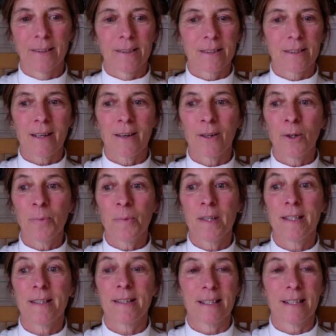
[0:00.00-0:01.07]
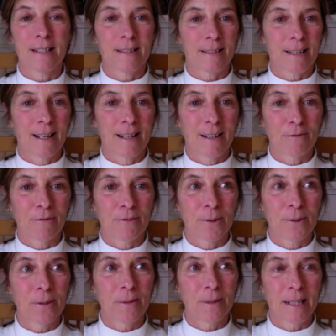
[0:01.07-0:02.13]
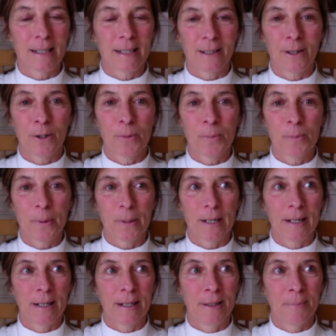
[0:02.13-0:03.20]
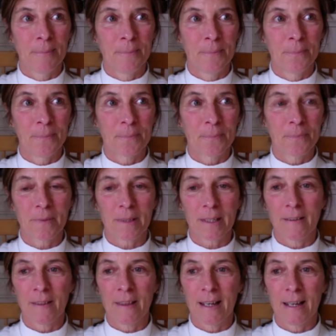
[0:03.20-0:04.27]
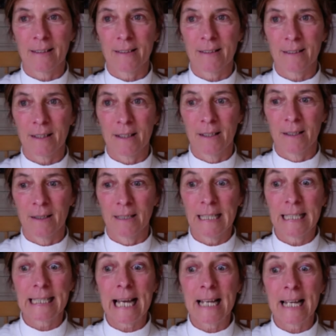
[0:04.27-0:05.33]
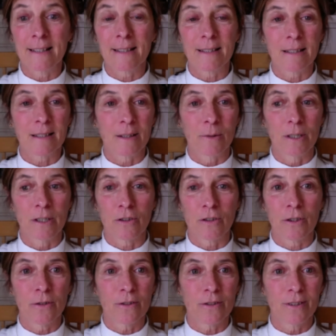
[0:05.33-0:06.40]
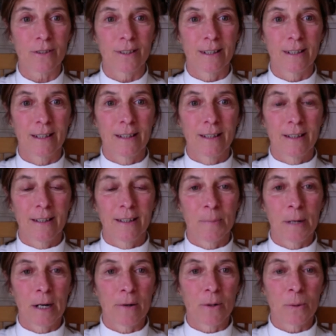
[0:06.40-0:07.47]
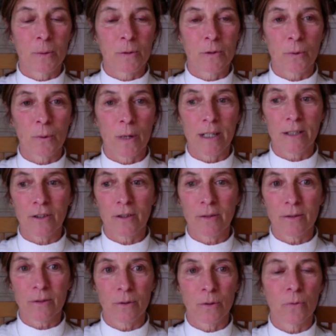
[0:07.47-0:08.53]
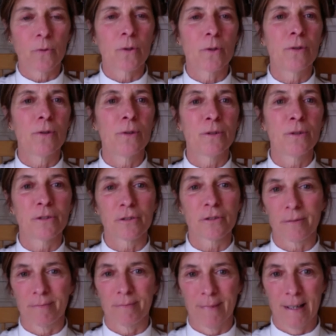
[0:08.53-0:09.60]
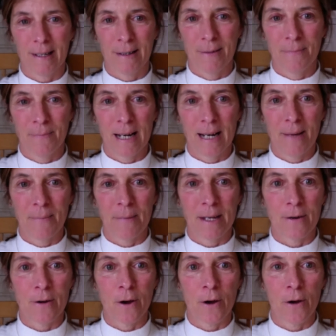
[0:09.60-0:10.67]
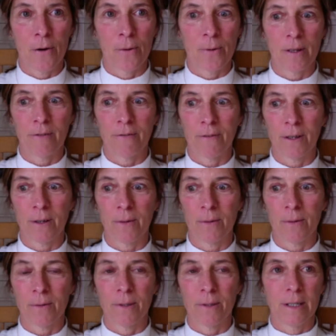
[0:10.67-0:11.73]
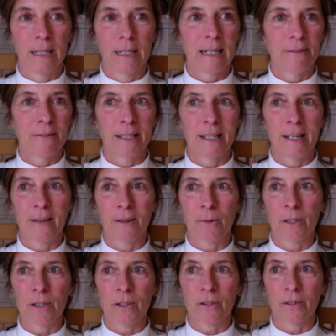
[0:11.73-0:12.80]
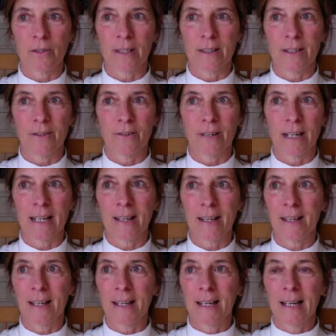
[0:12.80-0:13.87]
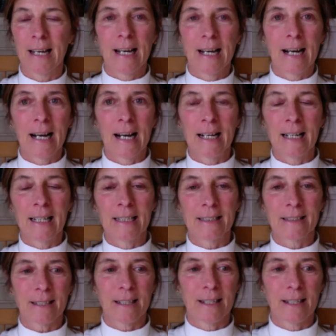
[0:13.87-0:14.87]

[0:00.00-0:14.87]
So I hope this is helpful. I hope that it answers the questions about calls to actions. Of course, let me know if you have any other questions in the thread. And